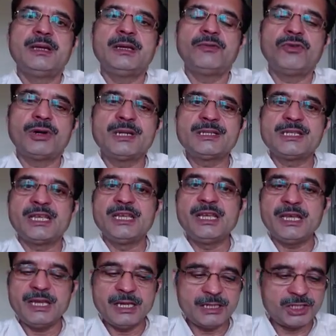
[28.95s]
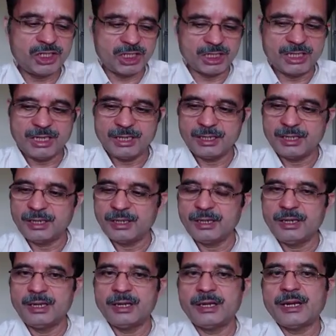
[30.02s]
what is EEG,
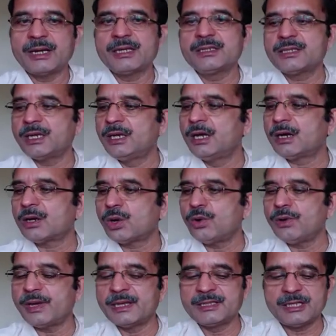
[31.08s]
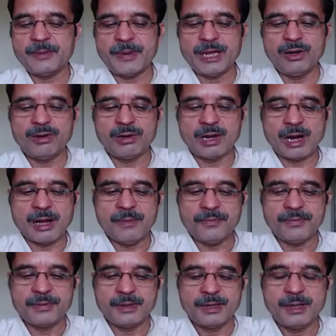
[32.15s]
that is electroencephalograph,
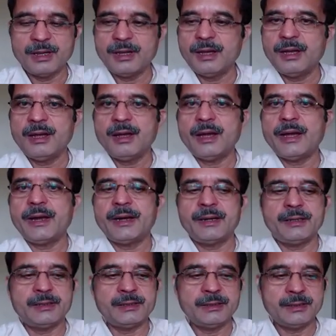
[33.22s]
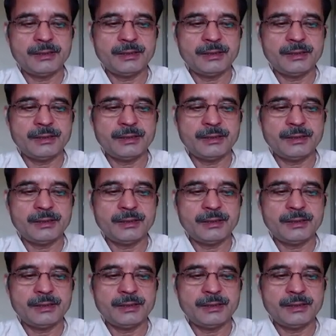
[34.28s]
and